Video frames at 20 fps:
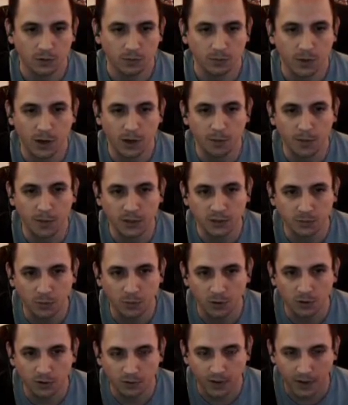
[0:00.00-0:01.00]
But I'm much
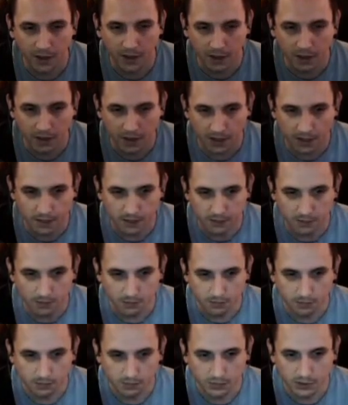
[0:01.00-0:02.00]
more of a
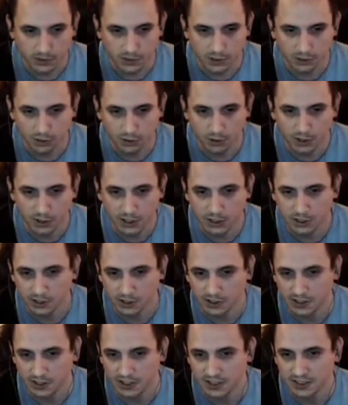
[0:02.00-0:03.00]
just a
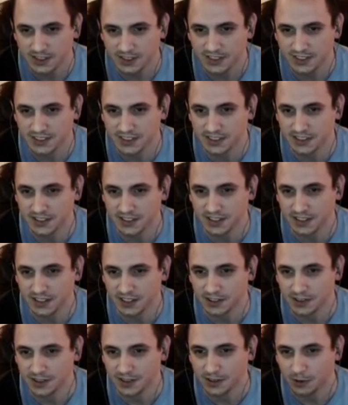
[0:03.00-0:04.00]
traditionalist, as in
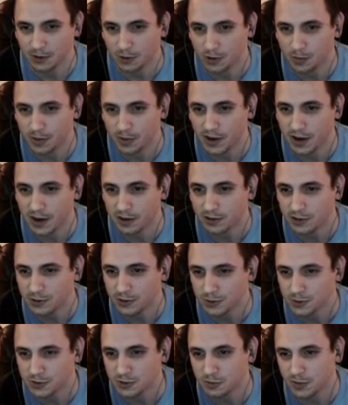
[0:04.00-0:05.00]
the Orb Route
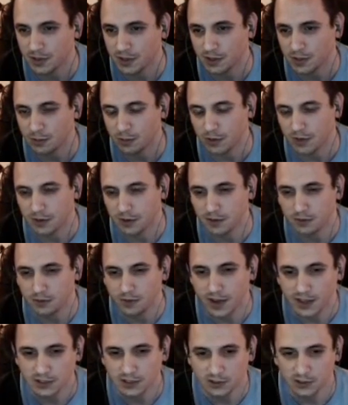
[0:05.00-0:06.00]
used to be one of the
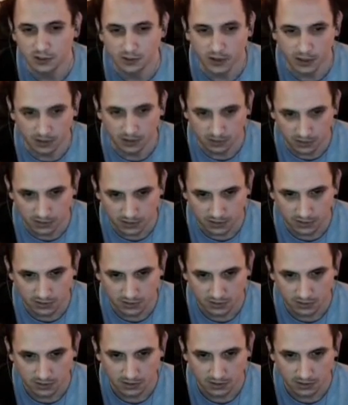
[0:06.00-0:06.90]
faster routes.